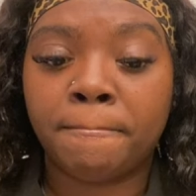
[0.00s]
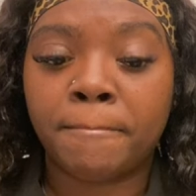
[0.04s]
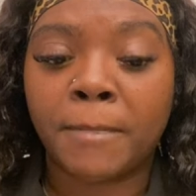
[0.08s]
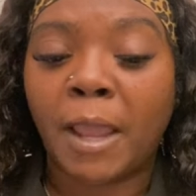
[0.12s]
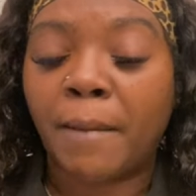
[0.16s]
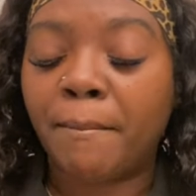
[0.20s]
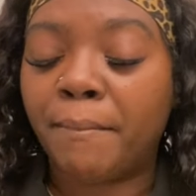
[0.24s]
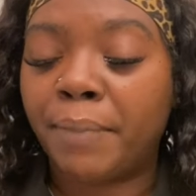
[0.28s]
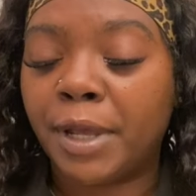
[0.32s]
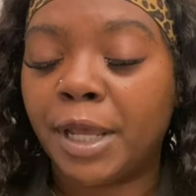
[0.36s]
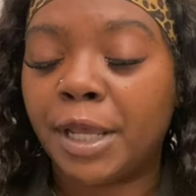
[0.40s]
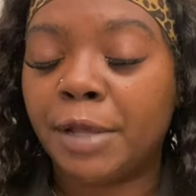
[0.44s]

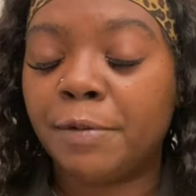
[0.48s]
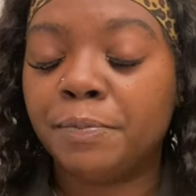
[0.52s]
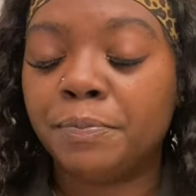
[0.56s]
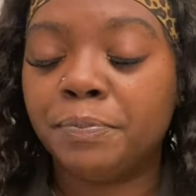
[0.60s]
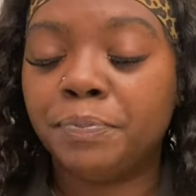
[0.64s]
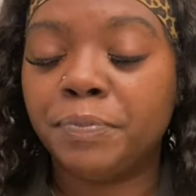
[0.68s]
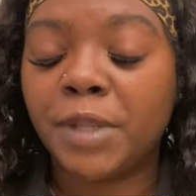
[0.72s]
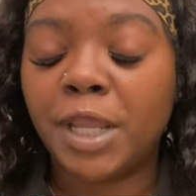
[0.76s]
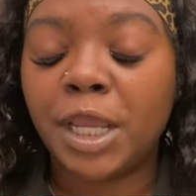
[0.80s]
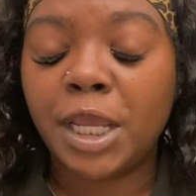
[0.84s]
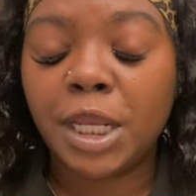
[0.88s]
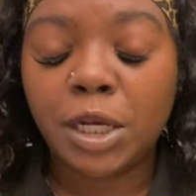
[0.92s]
But
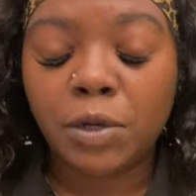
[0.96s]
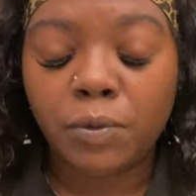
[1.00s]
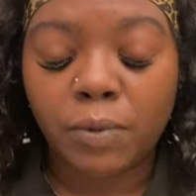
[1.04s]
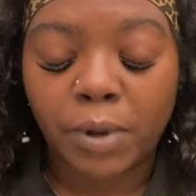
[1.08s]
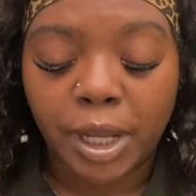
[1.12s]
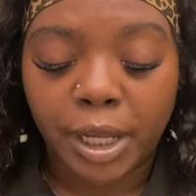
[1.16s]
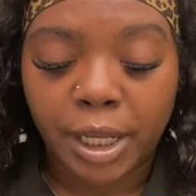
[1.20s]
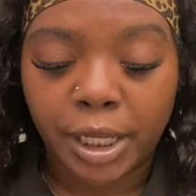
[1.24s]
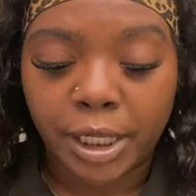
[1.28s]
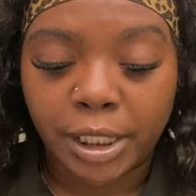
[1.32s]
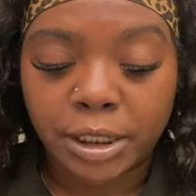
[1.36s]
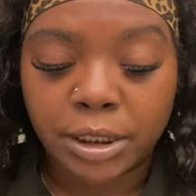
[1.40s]

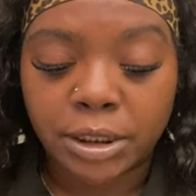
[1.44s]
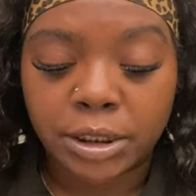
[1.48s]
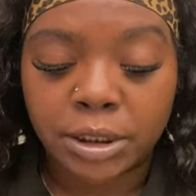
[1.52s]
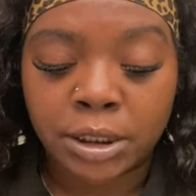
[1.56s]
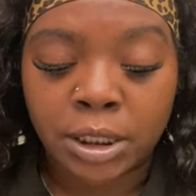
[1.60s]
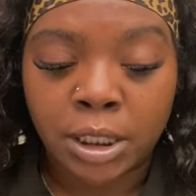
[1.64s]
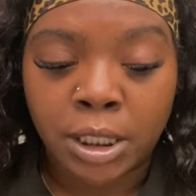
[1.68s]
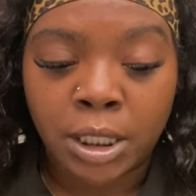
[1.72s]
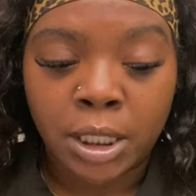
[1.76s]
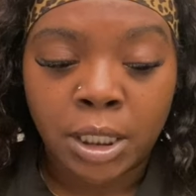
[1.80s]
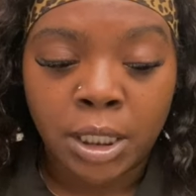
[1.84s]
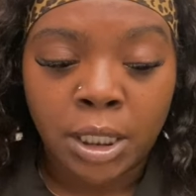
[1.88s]
anyways,
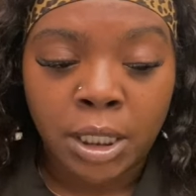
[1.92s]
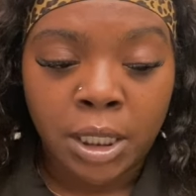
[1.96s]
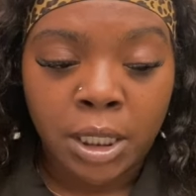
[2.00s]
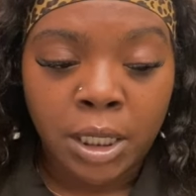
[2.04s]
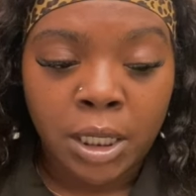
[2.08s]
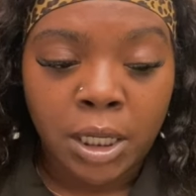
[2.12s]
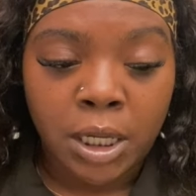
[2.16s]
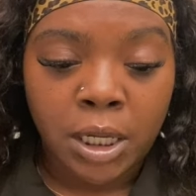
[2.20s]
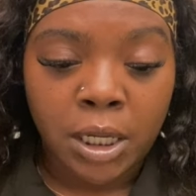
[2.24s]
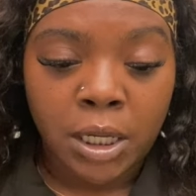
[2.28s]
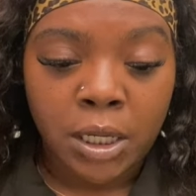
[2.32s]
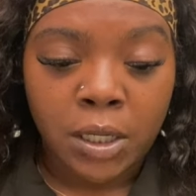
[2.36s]

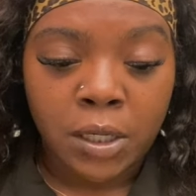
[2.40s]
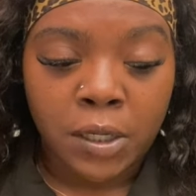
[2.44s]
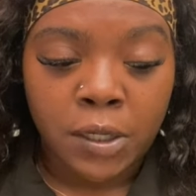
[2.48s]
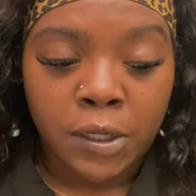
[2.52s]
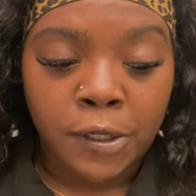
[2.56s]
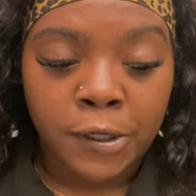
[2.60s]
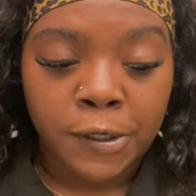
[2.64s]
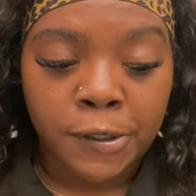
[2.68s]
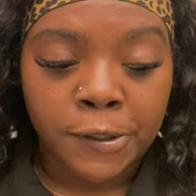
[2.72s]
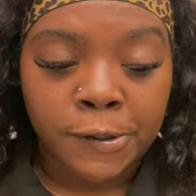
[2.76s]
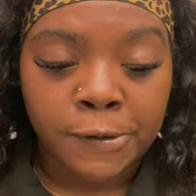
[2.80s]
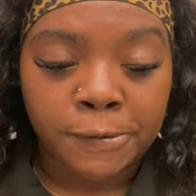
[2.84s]

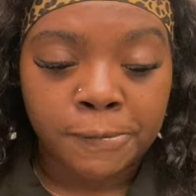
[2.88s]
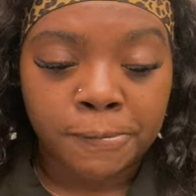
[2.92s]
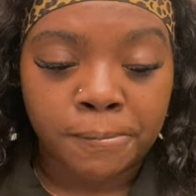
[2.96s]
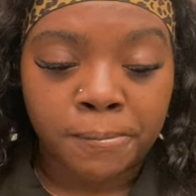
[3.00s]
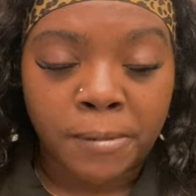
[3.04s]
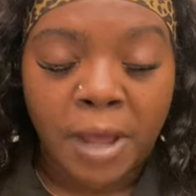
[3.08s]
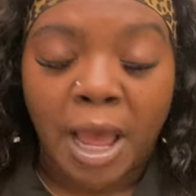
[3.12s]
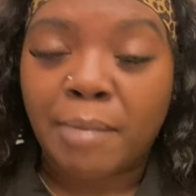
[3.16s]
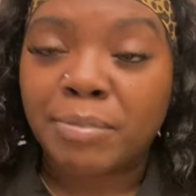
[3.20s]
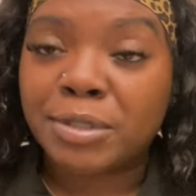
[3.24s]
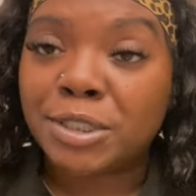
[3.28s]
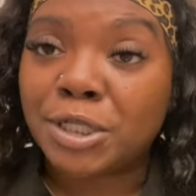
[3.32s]

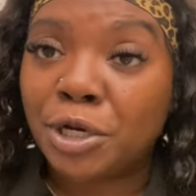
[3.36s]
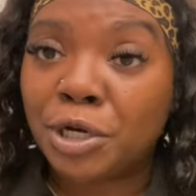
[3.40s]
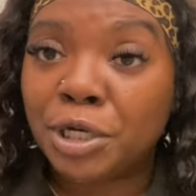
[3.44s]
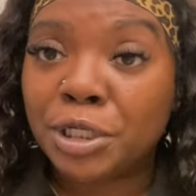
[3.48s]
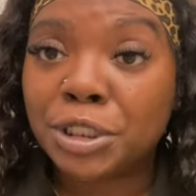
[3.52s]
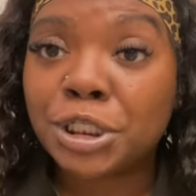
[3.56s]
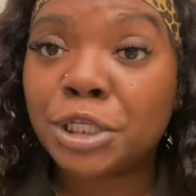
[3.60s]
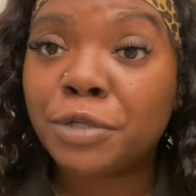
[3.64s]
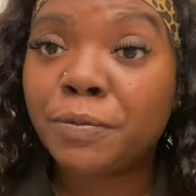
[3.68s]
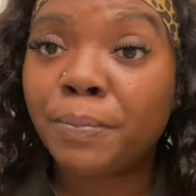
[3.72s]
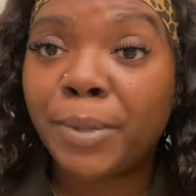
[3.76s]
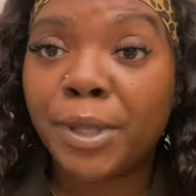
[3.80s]
um, I'm starting
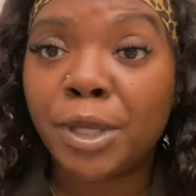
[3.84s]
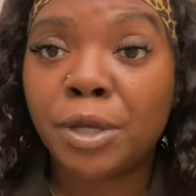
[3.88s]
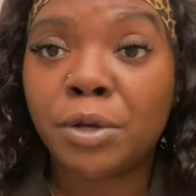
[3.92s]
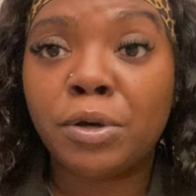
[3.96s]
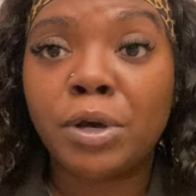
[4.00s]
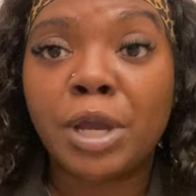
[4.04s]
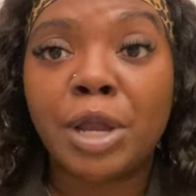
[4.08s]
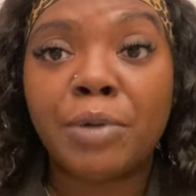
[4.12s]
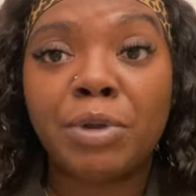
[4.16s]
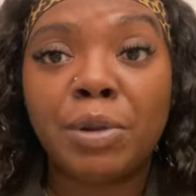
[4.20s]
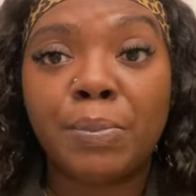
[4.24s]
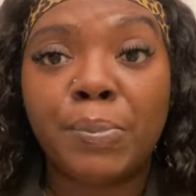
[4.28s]
to
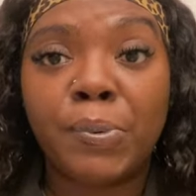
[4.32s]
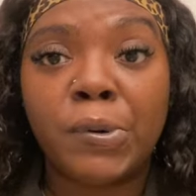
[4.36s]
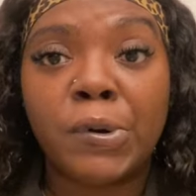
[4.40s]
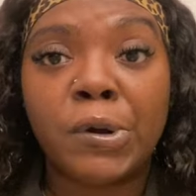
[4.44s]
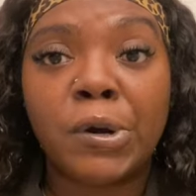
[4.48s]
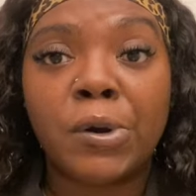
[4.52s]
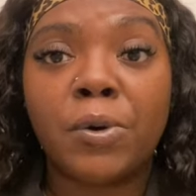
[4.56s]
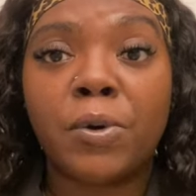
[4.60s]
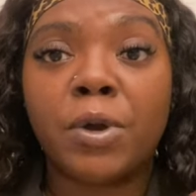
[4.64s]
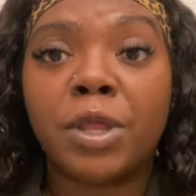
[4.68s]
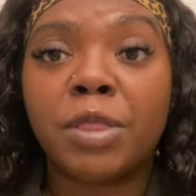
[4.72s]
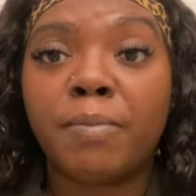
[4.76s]
build a
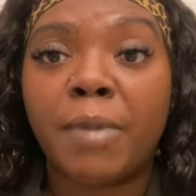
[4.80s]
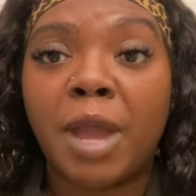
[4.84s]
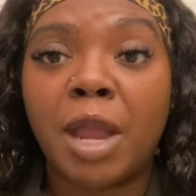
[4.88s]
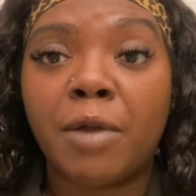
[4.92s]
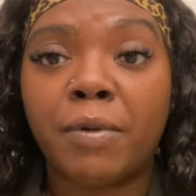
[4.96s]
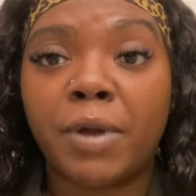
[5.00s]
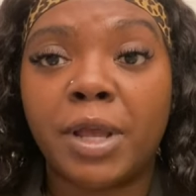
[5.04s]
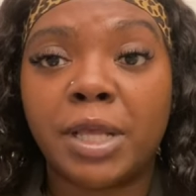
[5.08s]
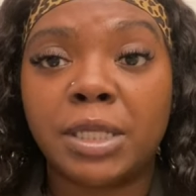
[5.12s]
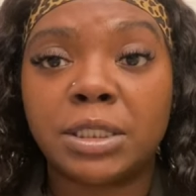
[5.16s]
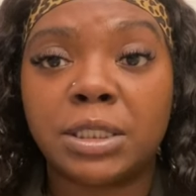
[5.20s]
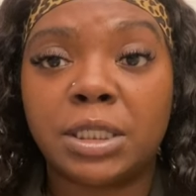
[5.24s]
rapport with my
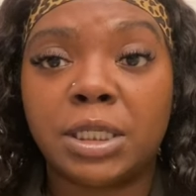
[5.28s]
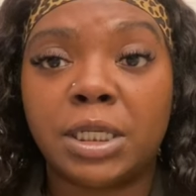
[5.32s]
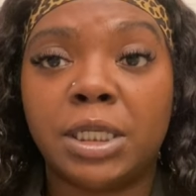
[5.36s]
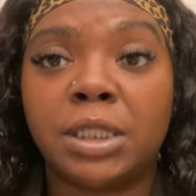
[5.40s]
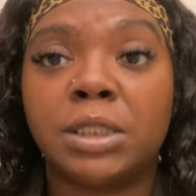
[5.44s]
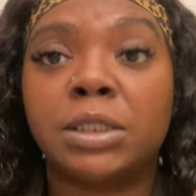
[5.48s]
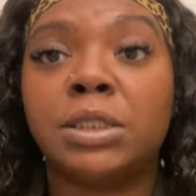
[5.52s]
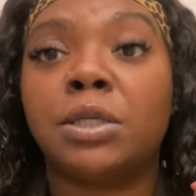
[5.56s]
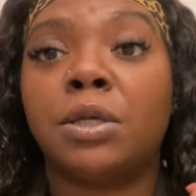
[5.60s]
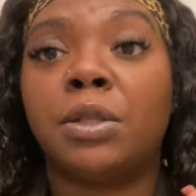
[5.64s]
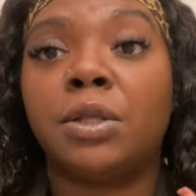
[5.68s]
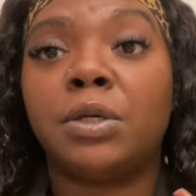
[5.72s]

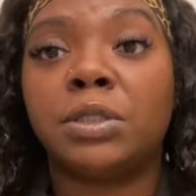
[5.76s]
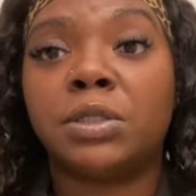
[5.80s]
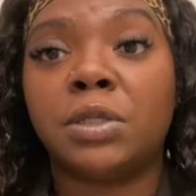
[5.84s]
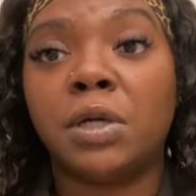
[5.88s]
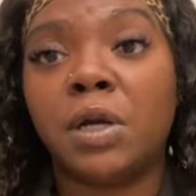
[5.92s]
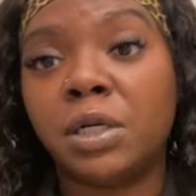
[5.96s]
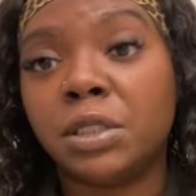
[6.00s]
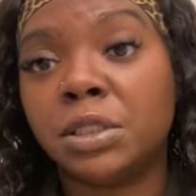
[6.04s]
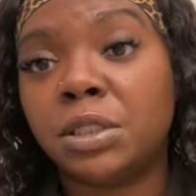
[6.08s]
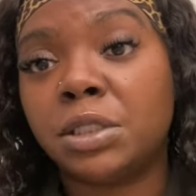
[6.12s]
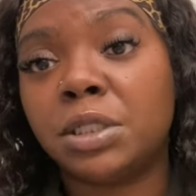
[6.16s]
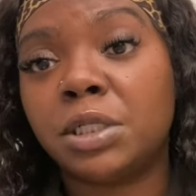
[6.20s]
residents, so they're
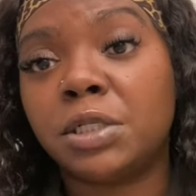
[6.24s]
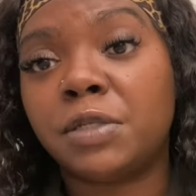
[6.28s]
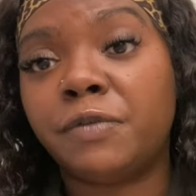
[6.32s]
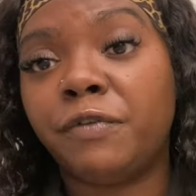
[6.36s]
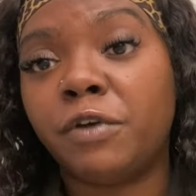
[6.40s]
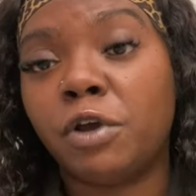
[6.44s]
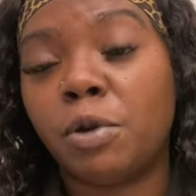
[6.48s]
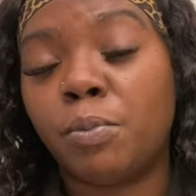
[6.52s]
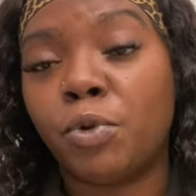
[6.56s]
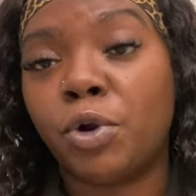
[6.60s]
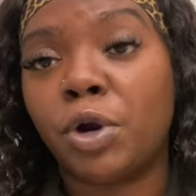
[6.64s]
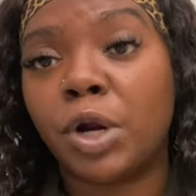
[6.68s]
starting to just
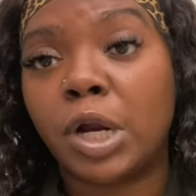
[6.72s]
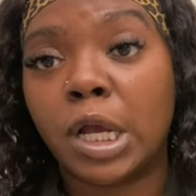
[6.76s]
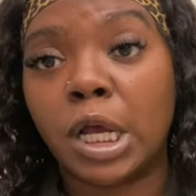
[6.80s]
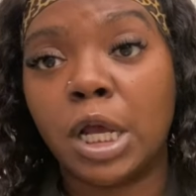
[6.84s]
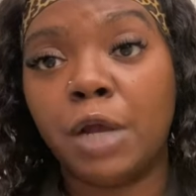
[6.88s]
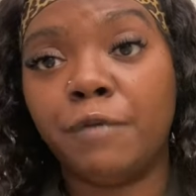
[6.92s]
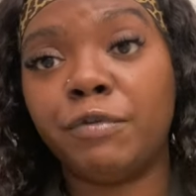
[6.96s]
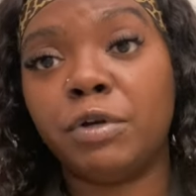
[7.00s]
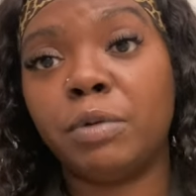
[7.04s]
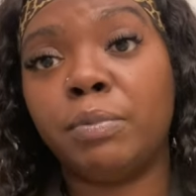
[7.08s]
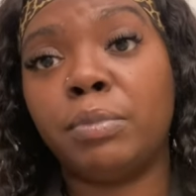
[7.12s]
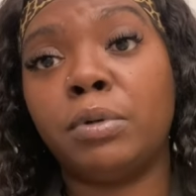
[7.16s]
feel more
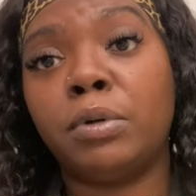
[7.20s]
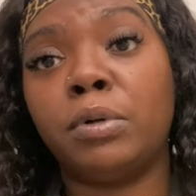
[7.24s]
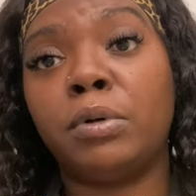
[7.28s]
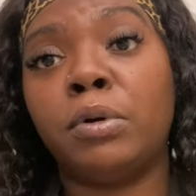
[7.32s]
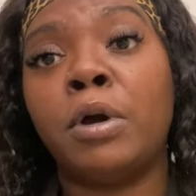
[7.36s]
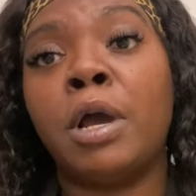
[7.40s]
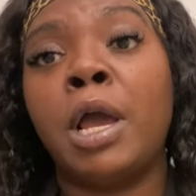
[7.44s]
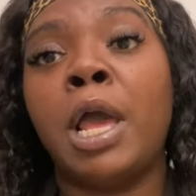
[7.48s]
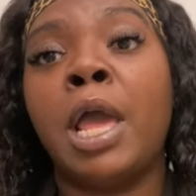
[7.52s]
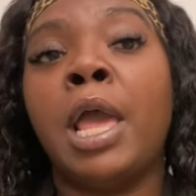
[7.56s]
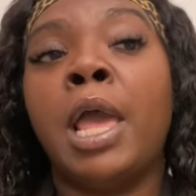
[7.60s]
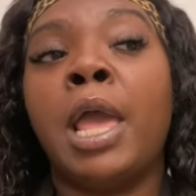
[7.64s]
comfortable